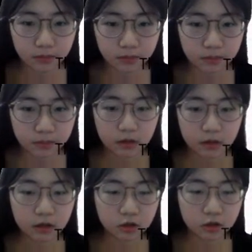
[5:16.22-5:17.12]
The
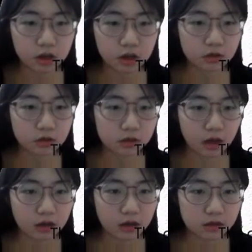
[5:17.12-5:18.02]
channel size
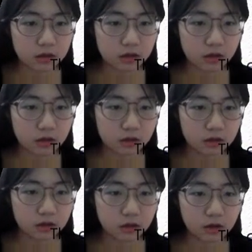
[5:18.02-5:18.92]
is
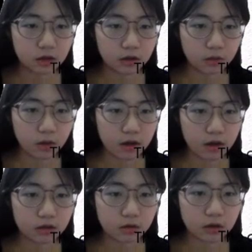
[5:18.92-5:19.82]
the width
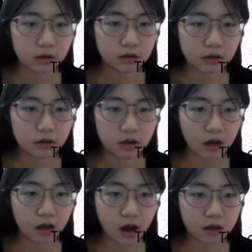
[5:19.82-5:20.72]
20 and the height
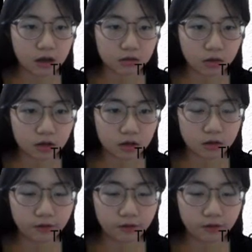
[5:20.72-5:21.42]
25.